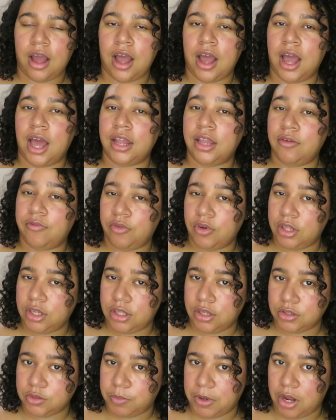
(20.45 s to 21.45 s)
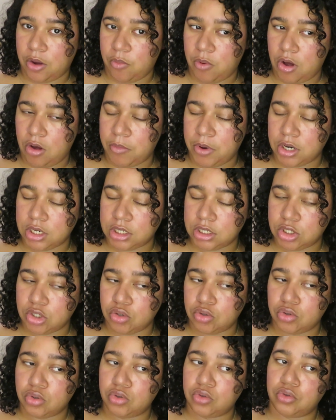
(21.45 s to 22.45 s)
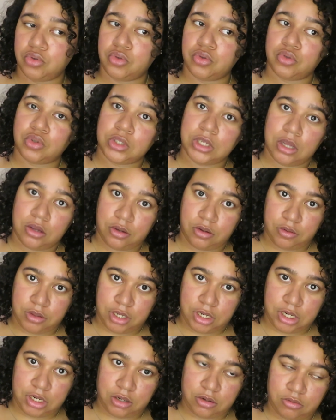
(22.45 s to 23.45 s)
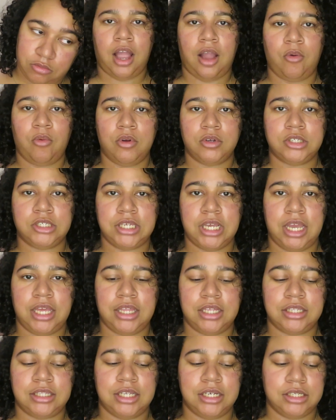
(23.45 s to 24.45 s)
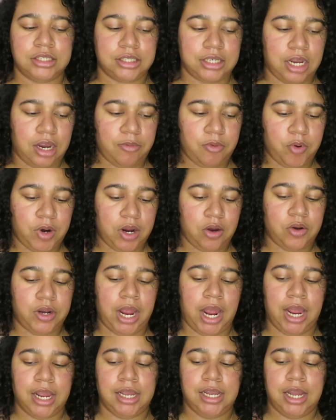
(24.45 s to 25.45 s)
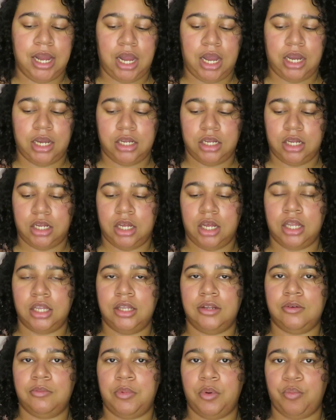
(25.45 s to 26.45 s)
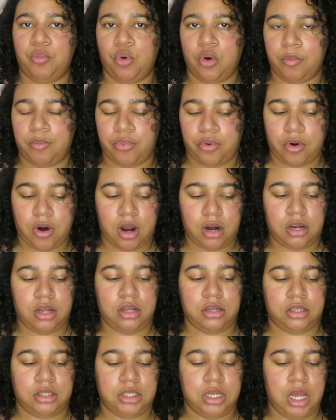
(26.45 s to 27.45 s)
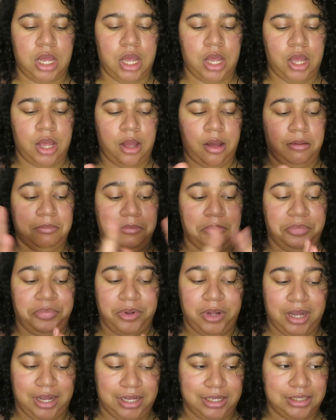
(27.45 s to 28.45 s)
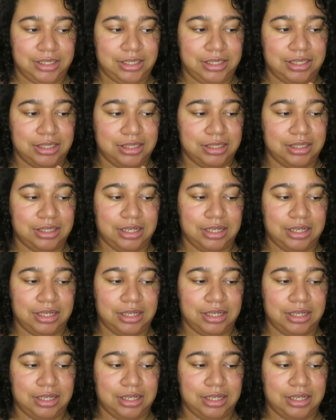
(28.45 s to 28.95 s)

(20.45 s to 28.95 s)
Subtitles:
I live really close by a Walmart, so I'll go there. I will say that this time around I got a little bit more products, but